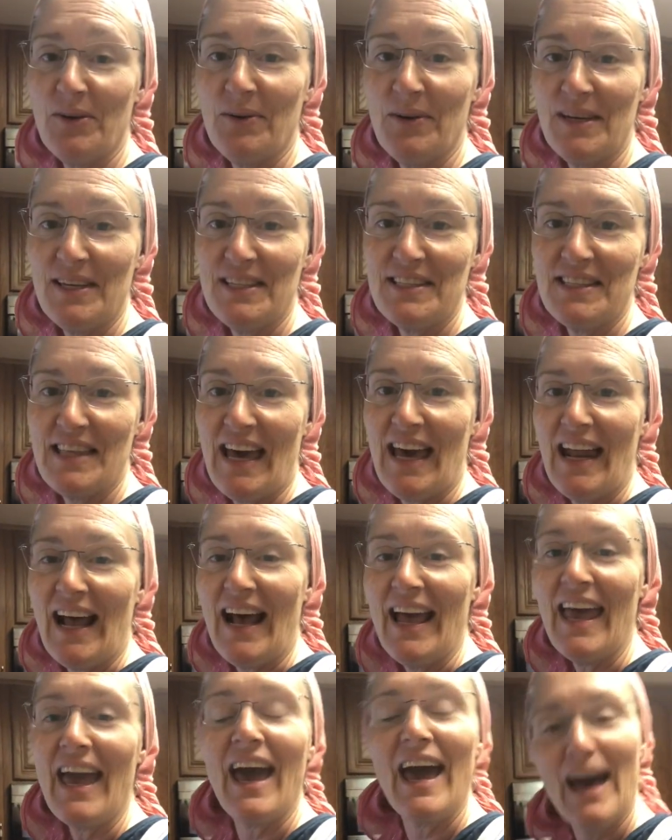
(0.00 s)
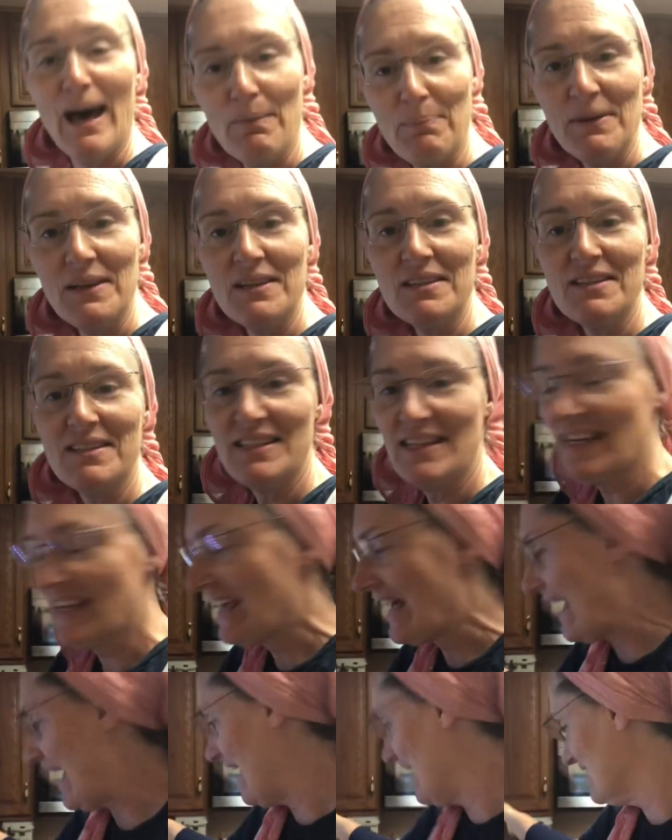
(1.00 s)
is that I happened to
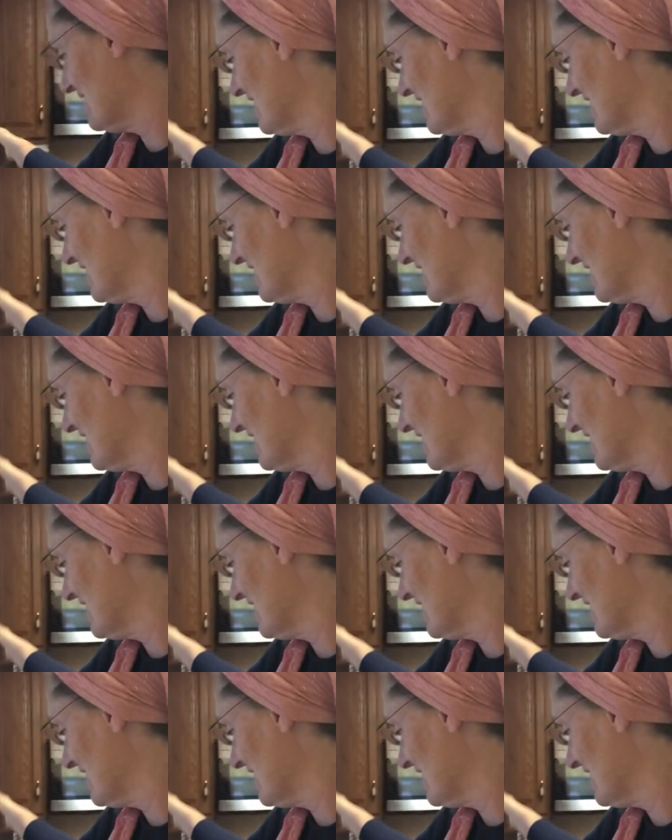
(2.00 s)
get